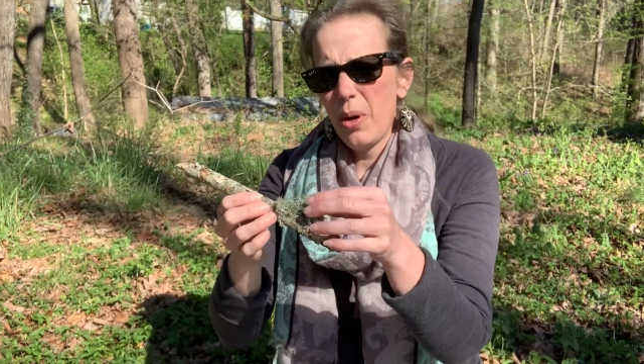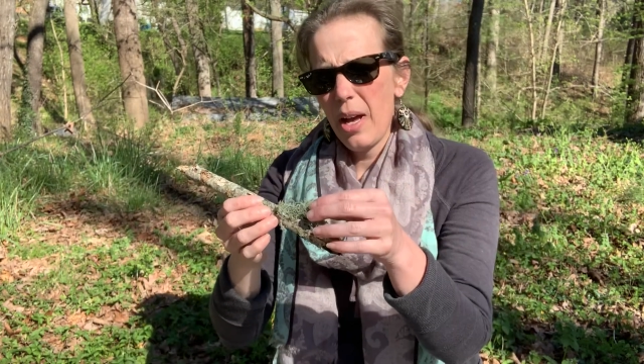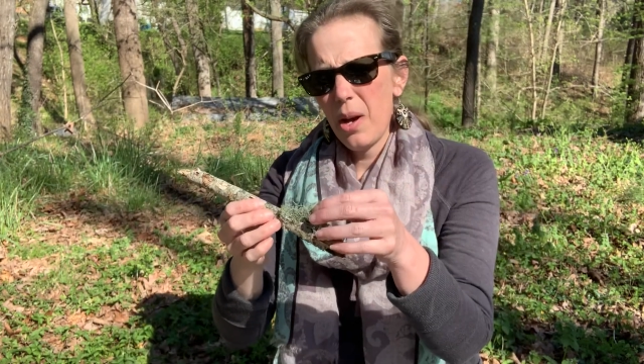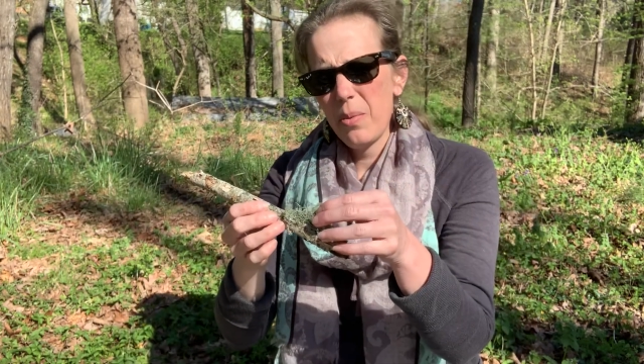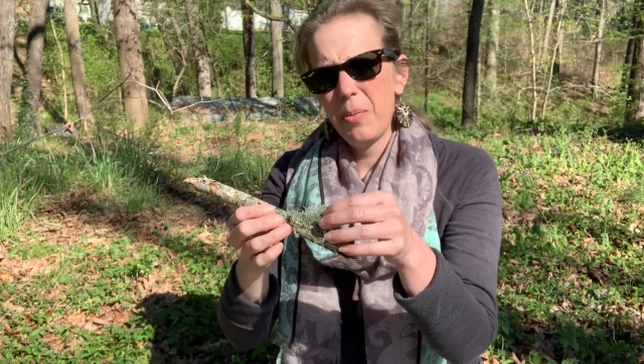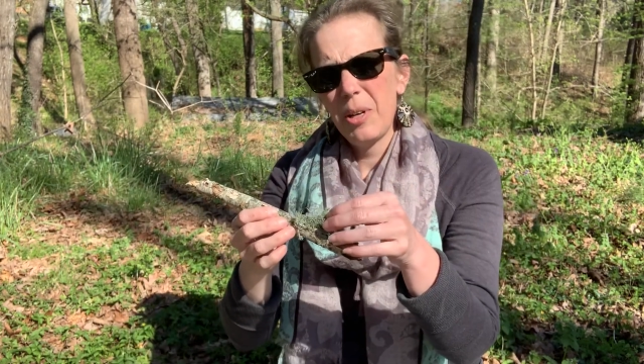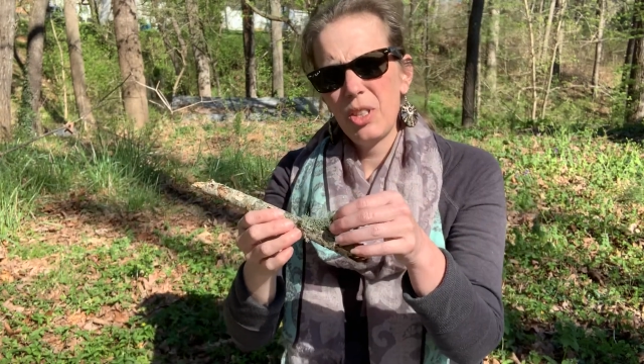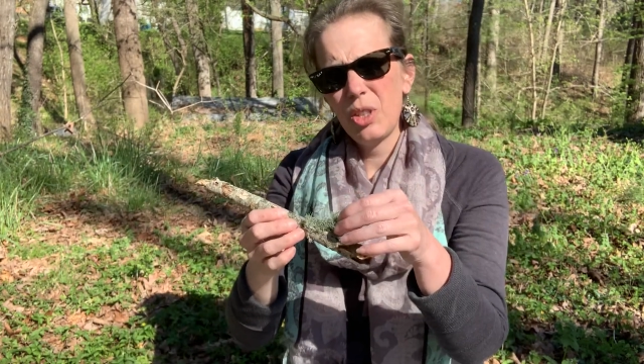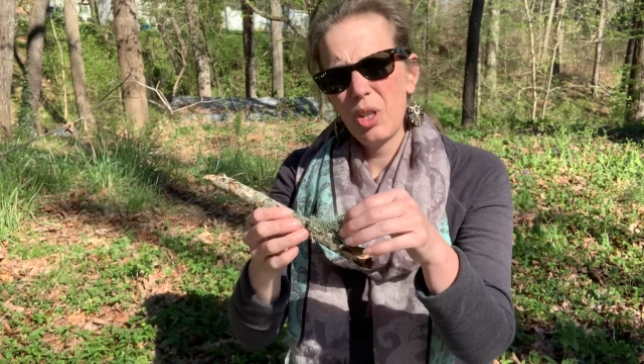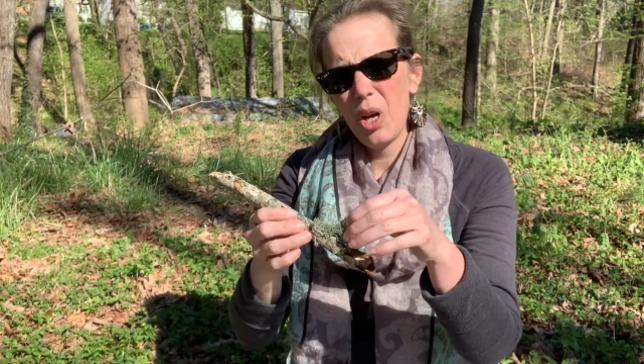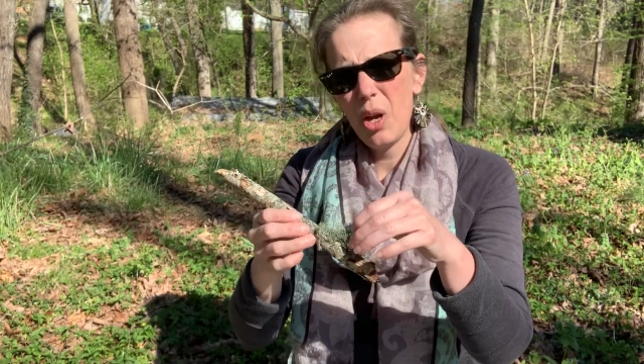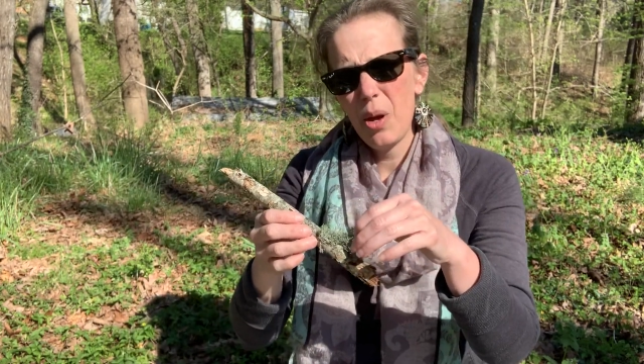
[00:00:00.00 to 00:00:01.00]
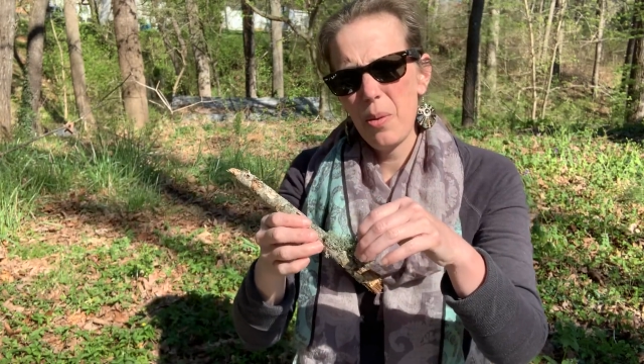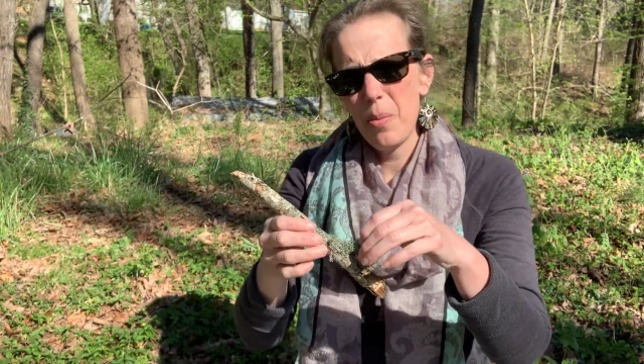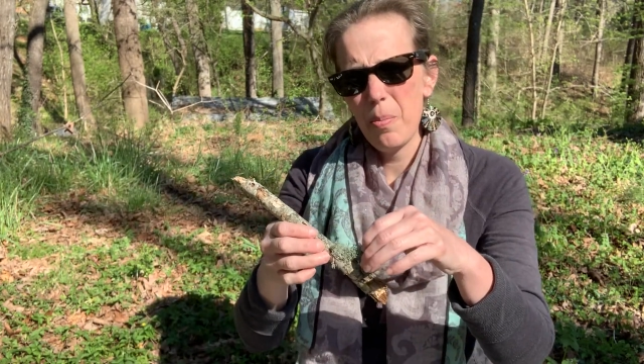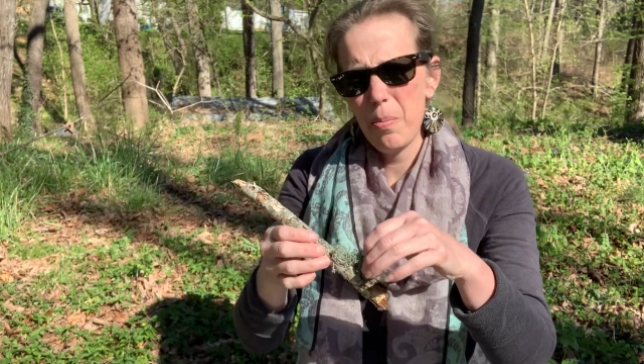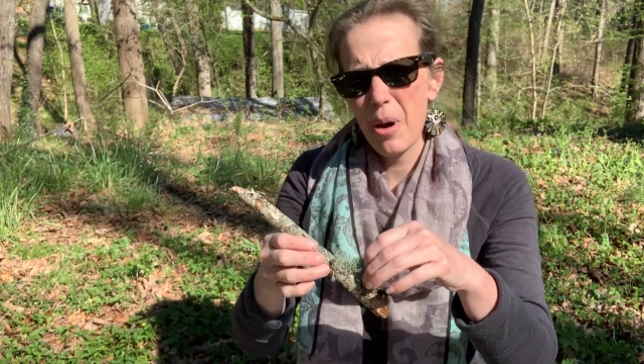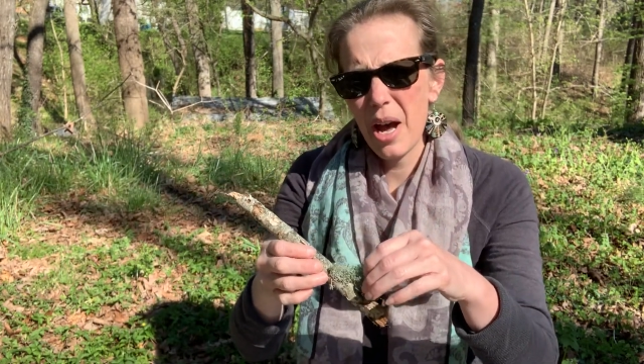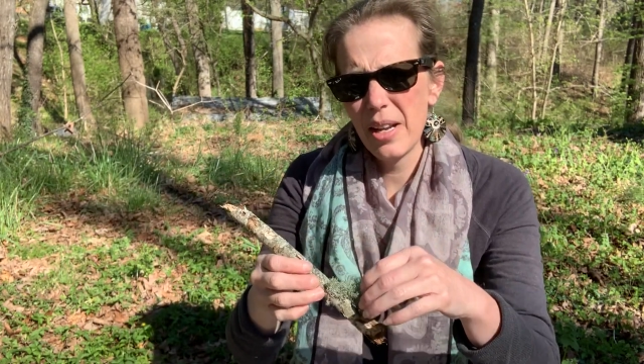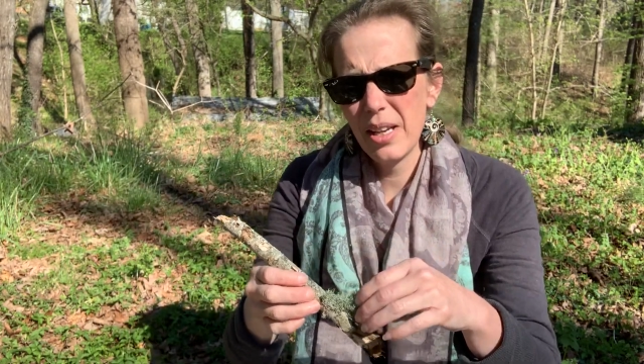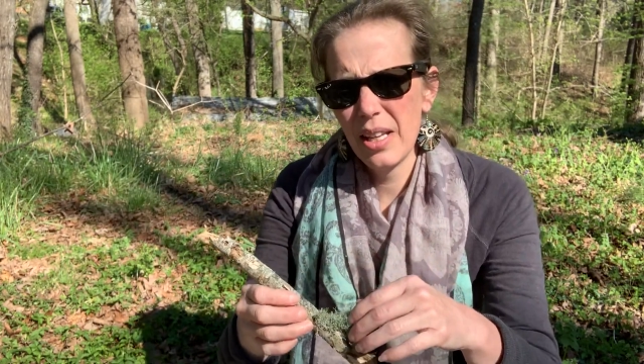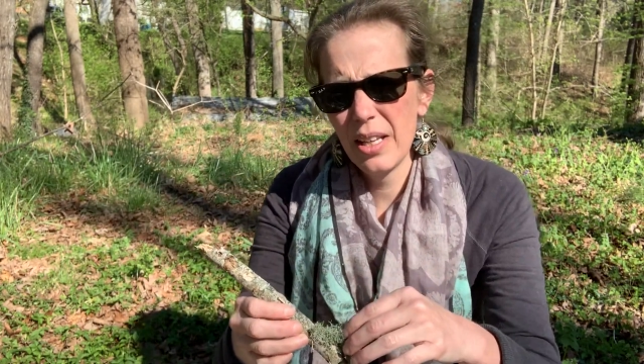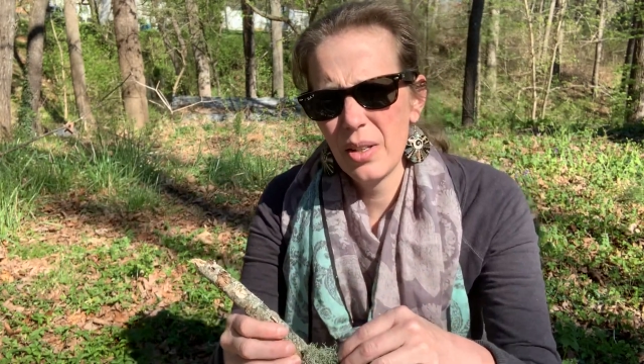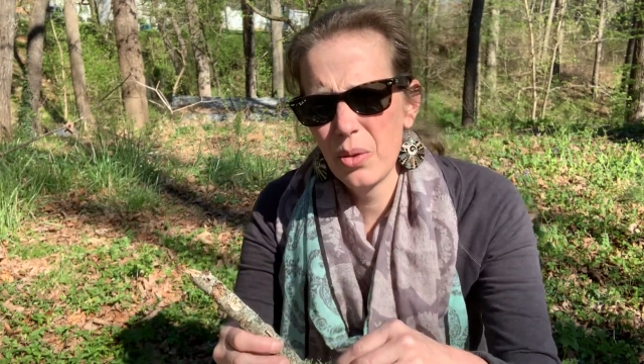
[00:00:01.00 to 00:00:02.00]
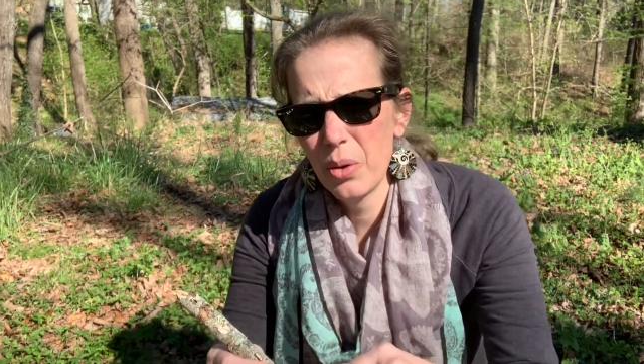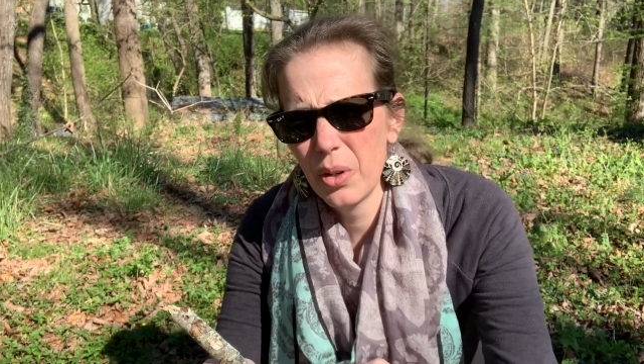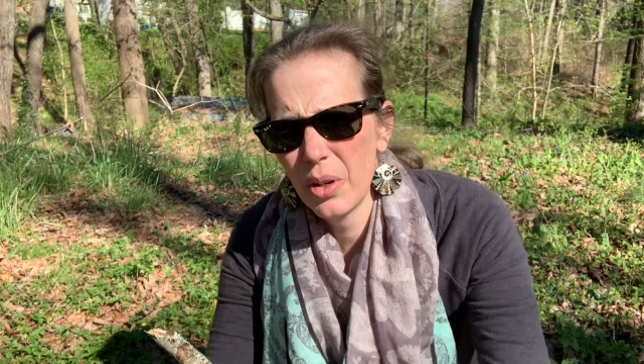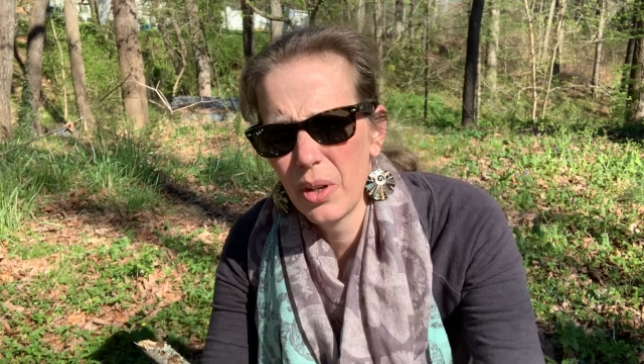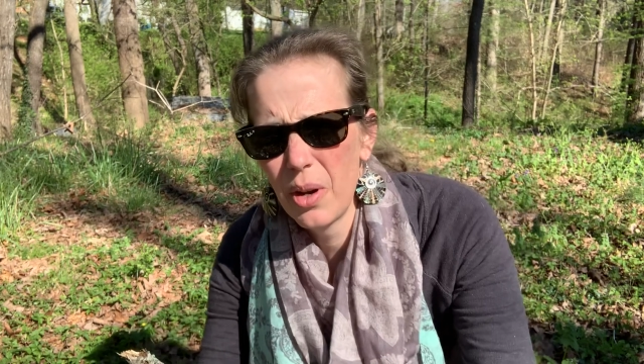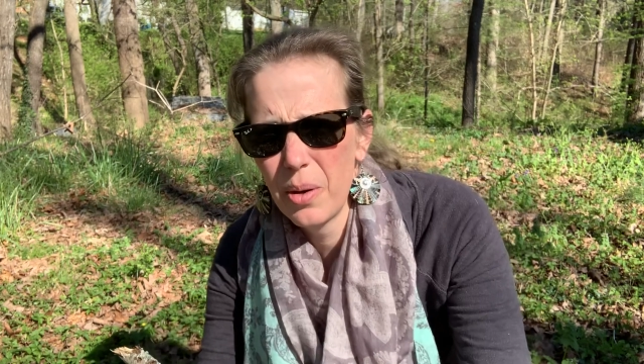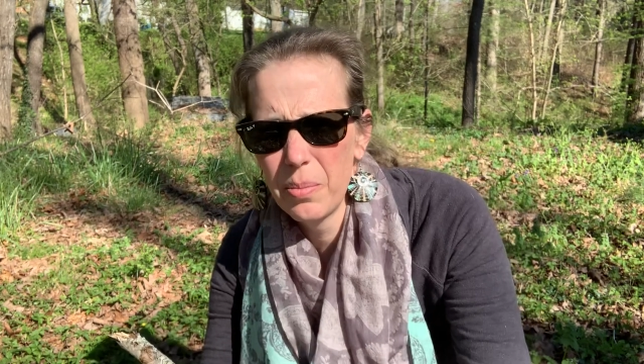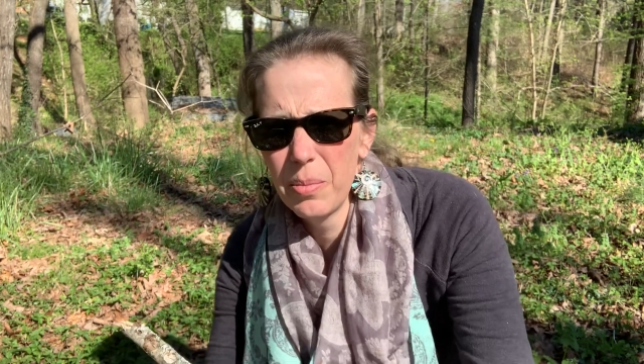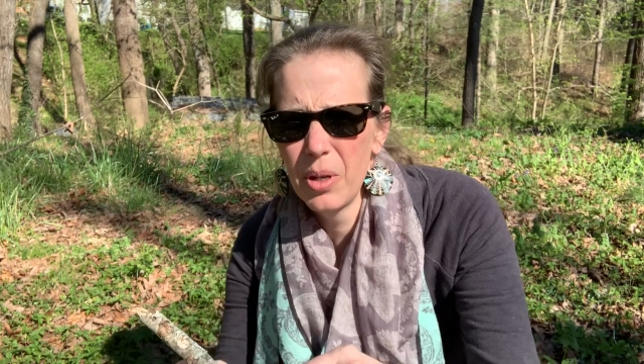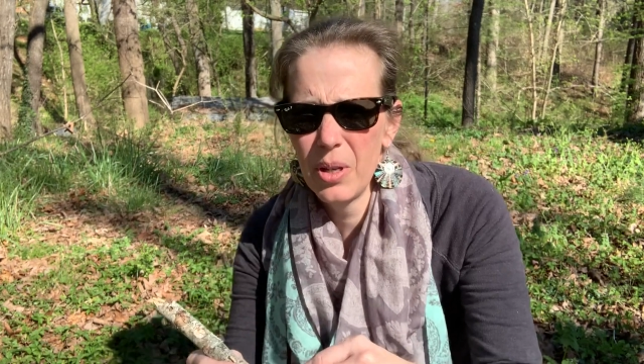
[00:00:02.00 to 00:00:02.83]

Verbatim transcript: how much botany or um,